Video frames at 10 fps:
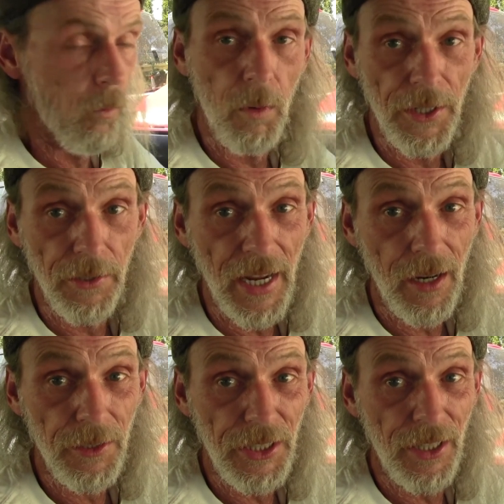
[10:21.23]
When you're
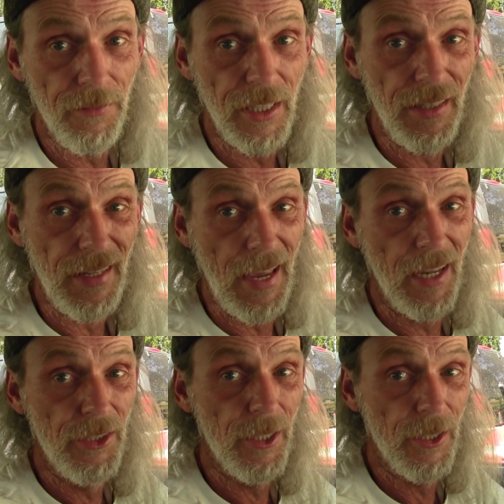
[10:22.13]
downshifting, the
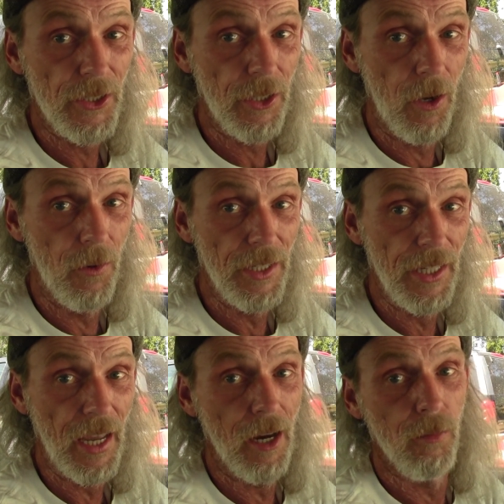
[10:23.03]
engine is slowing
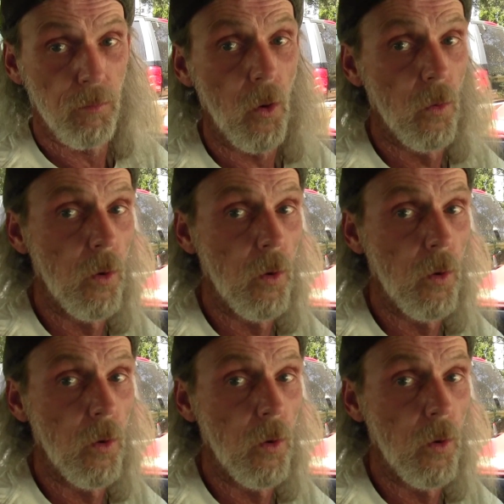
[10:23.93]
you down,